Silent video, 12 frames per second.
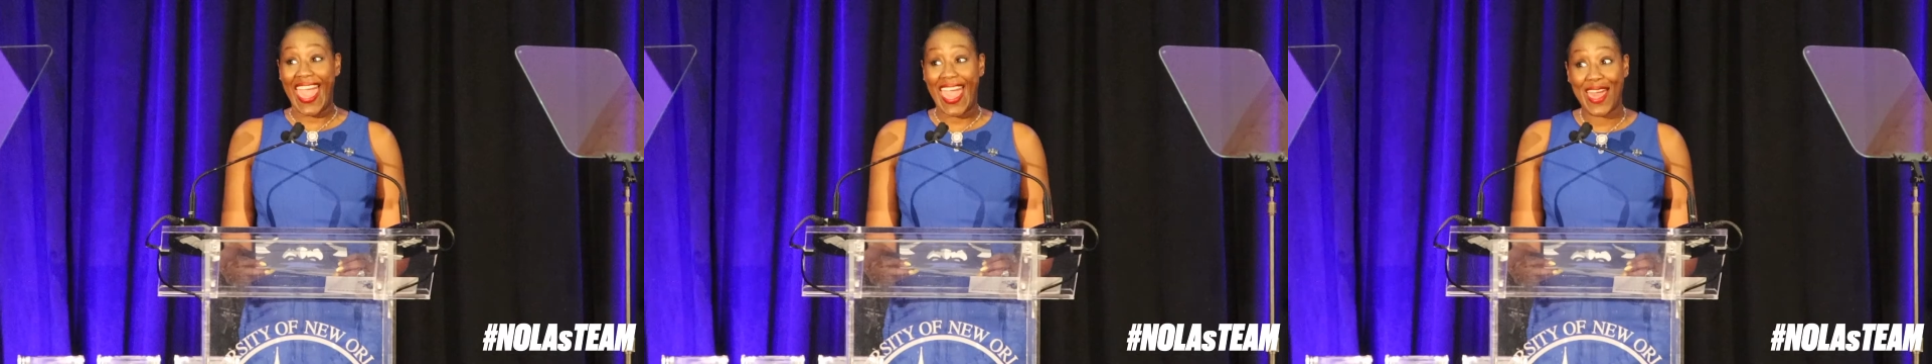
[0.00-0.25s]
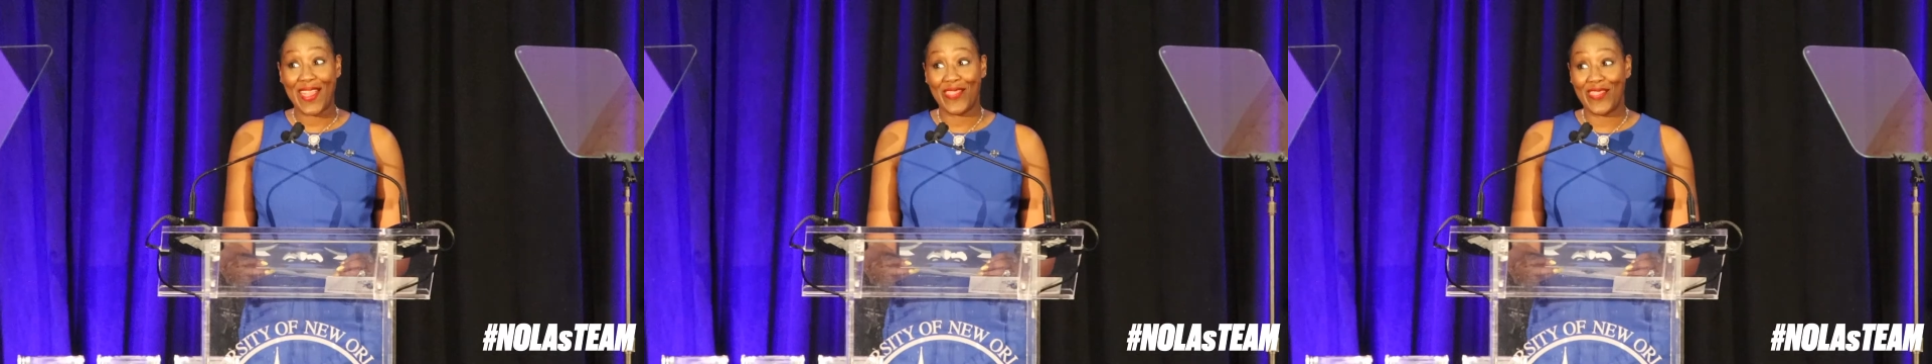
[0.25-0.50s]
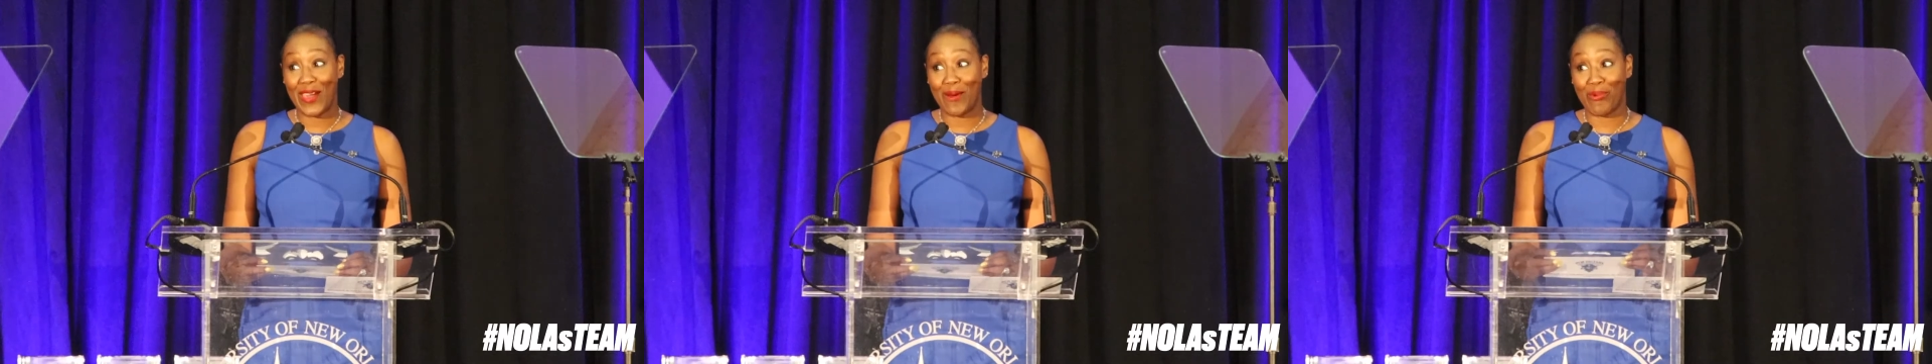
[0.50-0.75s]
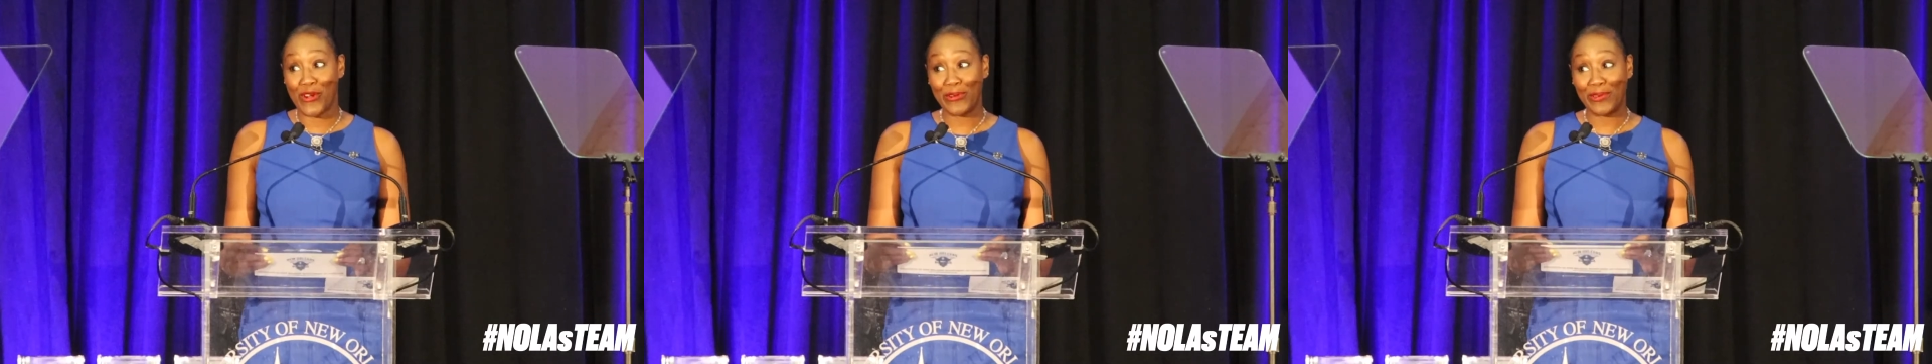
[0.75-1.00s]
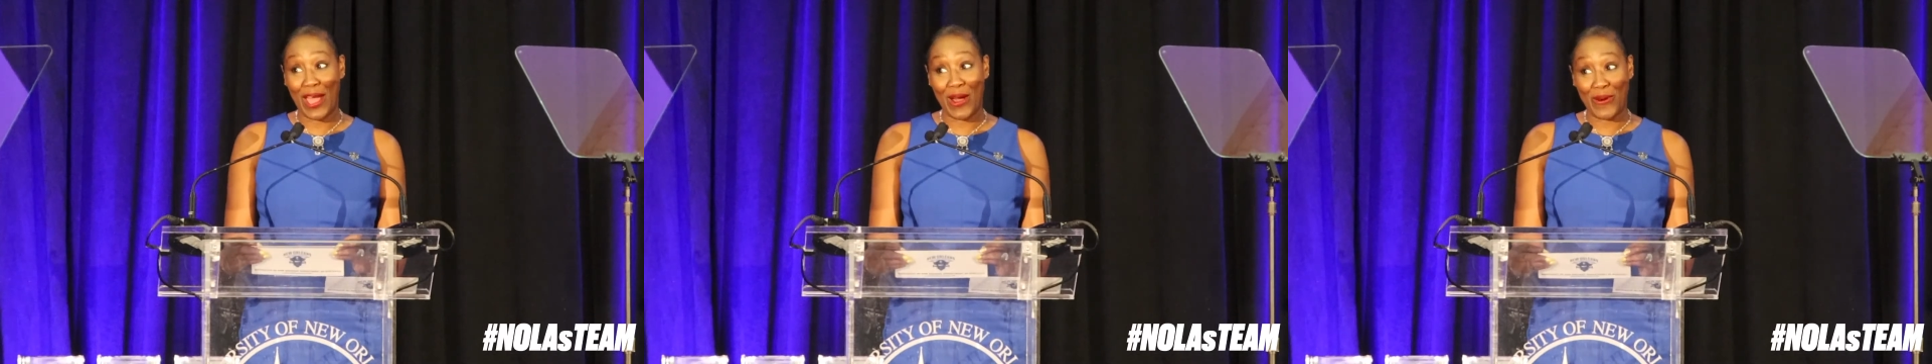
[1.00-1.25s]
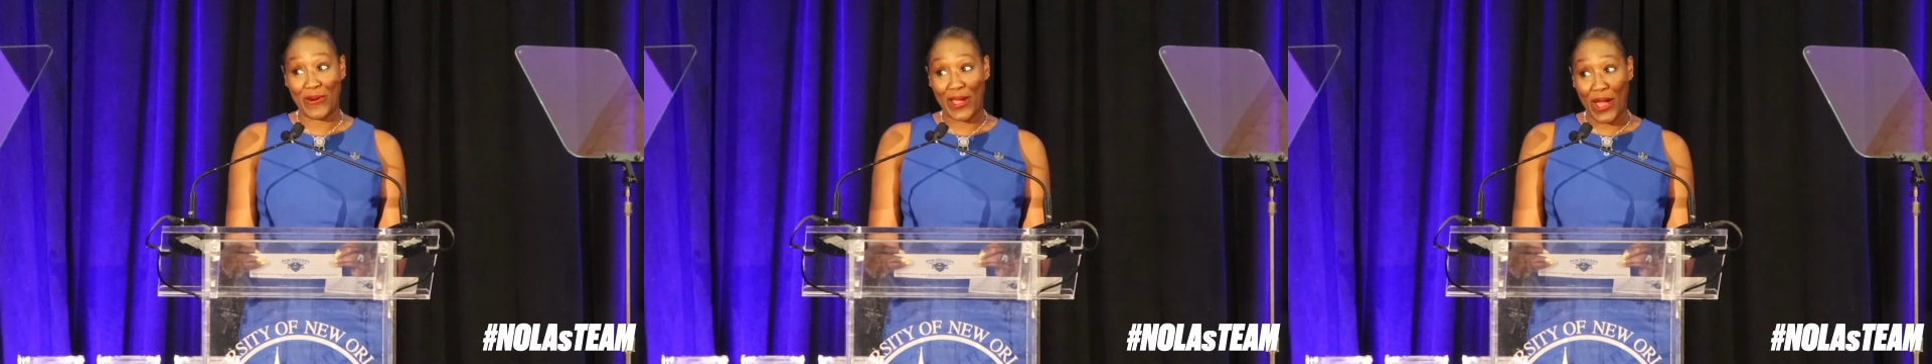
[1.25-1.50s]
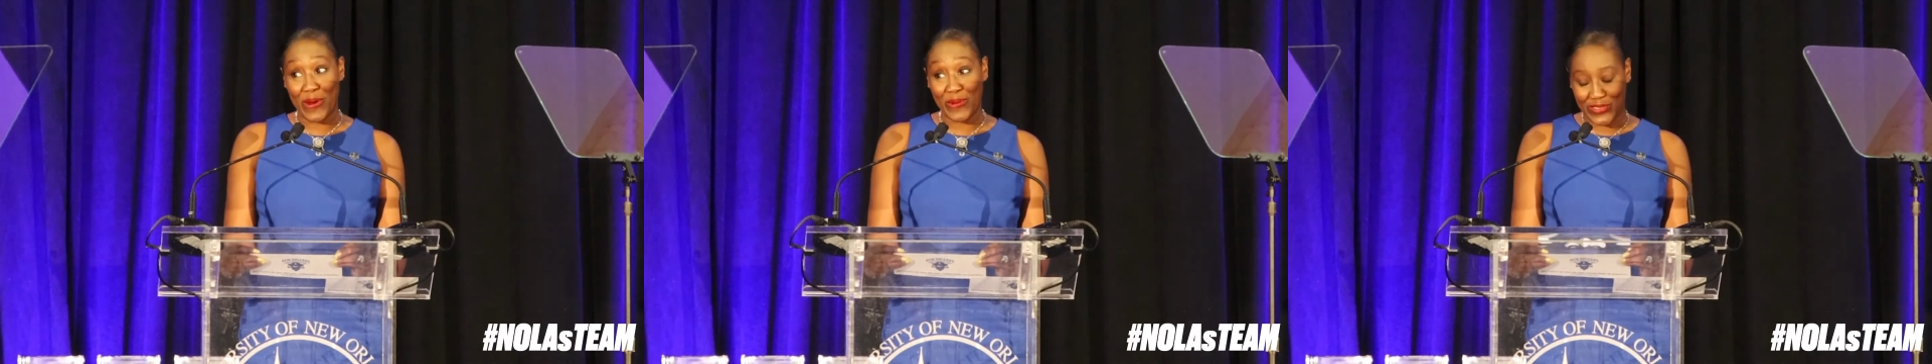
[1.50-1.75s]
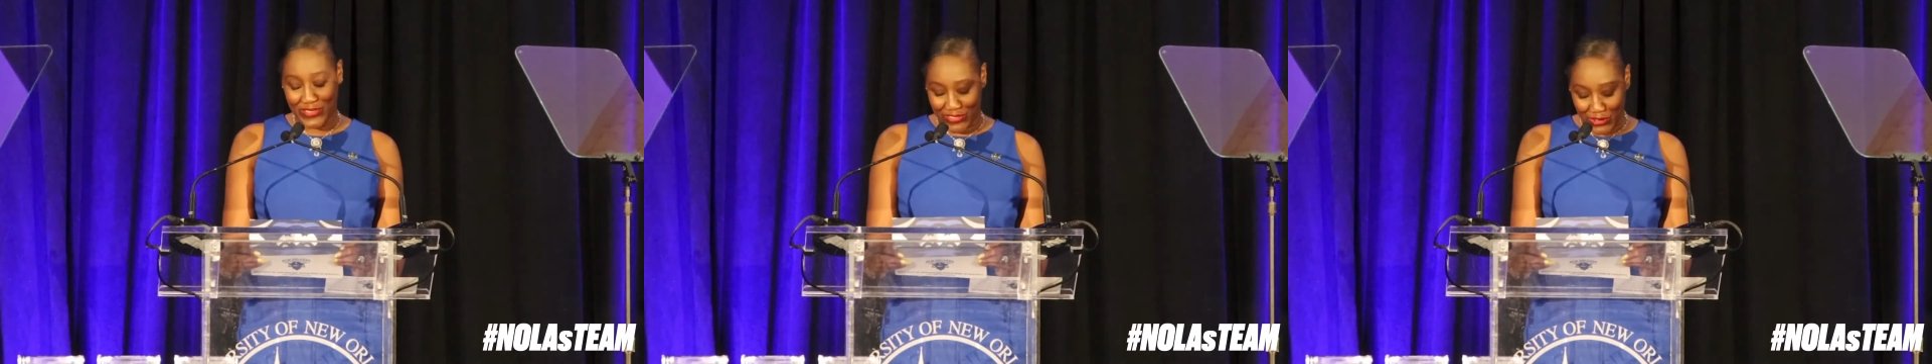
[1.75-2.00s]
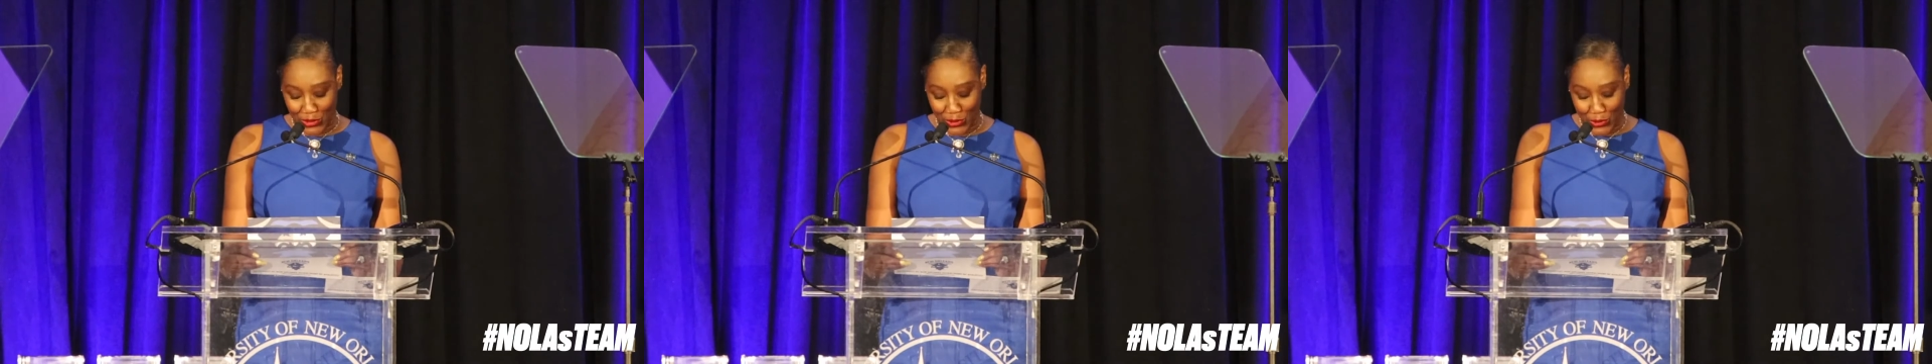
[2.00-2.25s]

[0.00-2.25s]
And the Bruno goes to